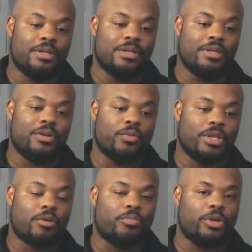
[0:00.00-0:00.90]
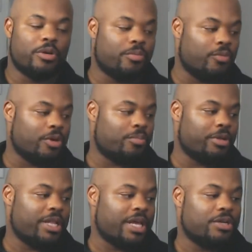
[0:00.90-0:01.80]
you know, when you're
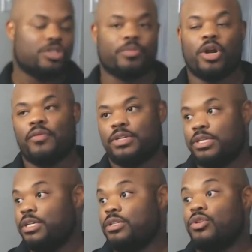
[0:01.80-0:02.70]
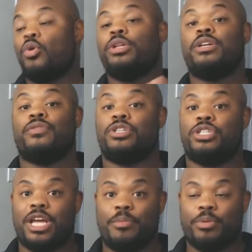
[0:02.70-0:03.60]
playing that instrument, obviously it's a totally different
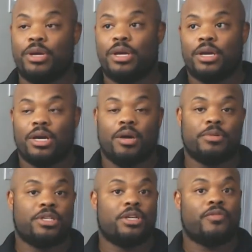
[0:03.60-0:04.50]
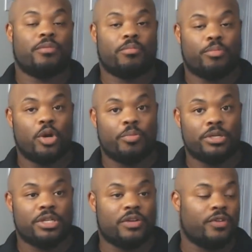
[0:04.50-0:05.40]
shape, it's a different
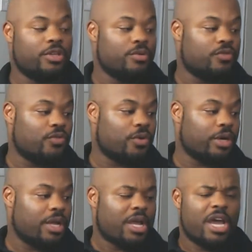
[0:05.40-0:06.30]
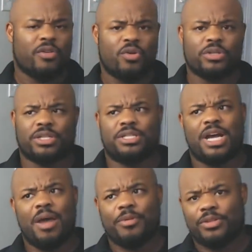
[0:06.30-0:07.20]
purpose and different use for it, and of course at the
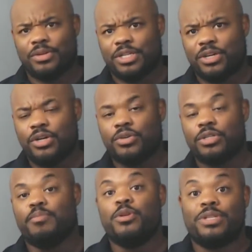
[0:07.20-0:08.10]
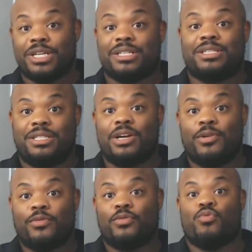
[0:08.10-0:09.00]
time in the 1300s, music
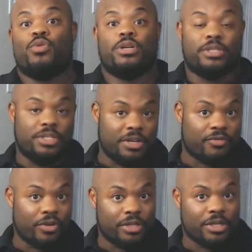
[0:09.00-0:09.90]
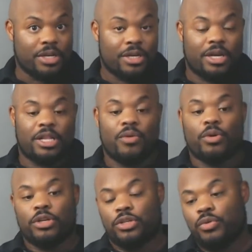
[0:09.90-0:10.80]
itself was different, and they
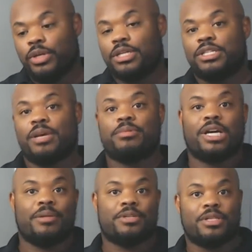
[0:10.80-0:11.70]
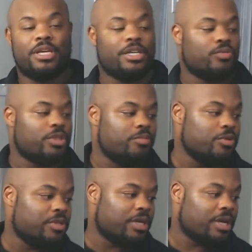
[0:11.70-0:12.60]
weren't doing the same types of things with
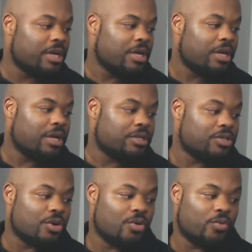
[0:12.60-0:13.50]
music, and so